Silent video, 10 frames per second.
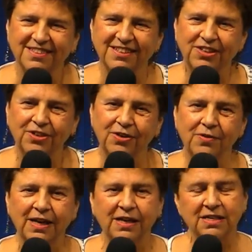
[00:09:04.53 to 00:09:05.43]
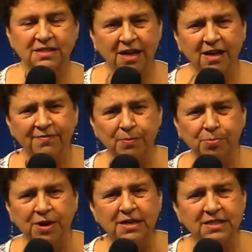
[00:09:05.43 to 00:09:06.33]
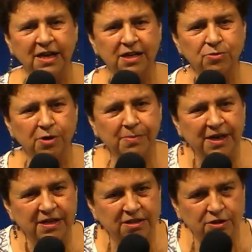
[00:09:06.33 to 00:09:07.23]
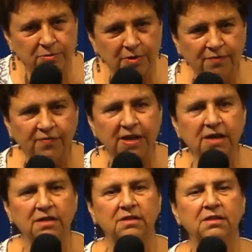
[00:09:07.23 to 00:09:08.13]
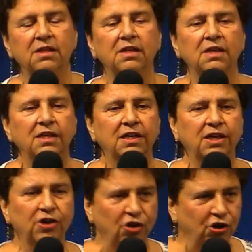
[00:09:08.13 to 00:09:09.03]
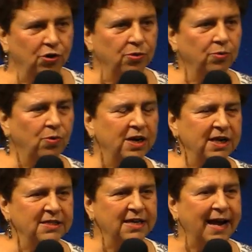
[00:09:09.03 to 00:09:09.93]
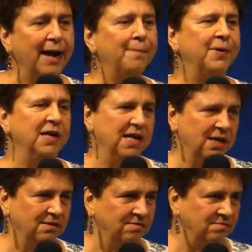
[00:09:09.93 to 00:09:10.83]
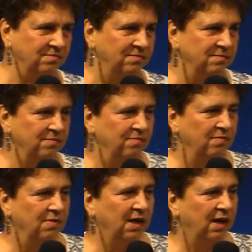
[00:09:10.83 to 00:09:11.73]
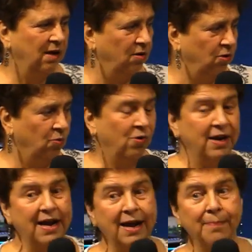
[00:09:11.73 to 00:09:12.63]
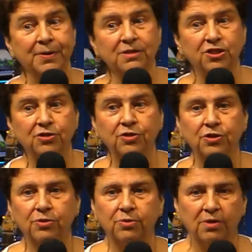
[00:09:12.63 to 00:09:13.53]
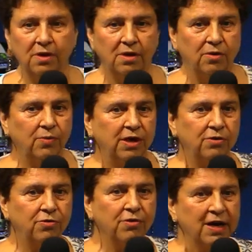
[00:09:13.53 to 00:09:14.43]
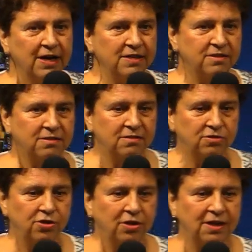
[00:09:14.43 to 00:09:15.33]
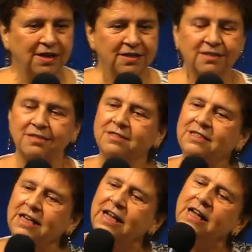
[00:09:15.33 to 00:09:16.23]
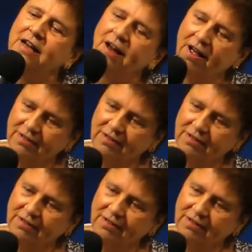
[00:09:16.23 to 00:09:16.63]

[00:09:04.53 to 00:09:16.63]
You know, and it's kind of a process where he begins to reveal in you what is happening or what happened to you when Christ took a seed.